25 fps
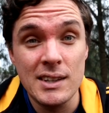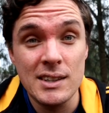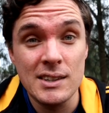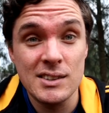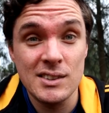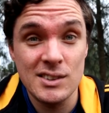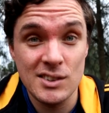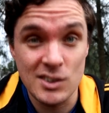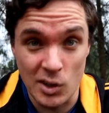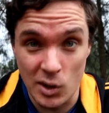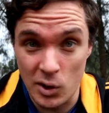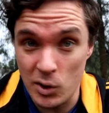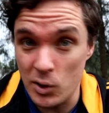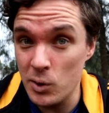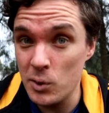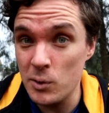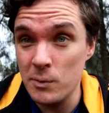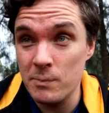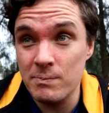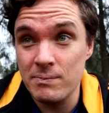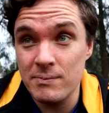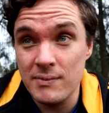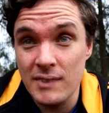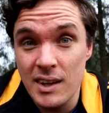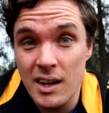So
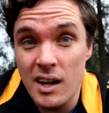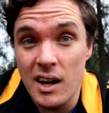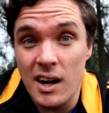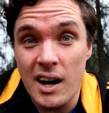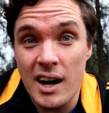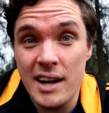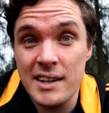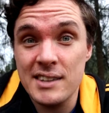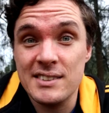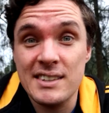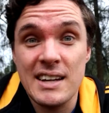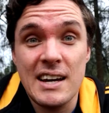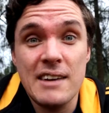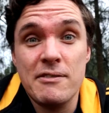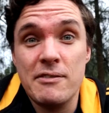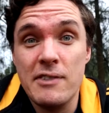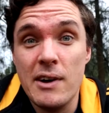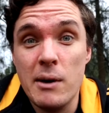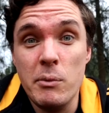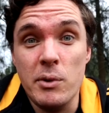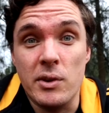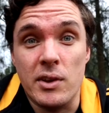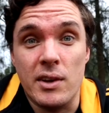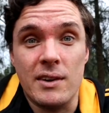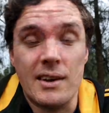I just had
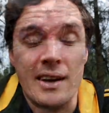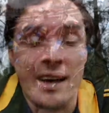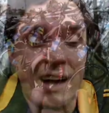fun with it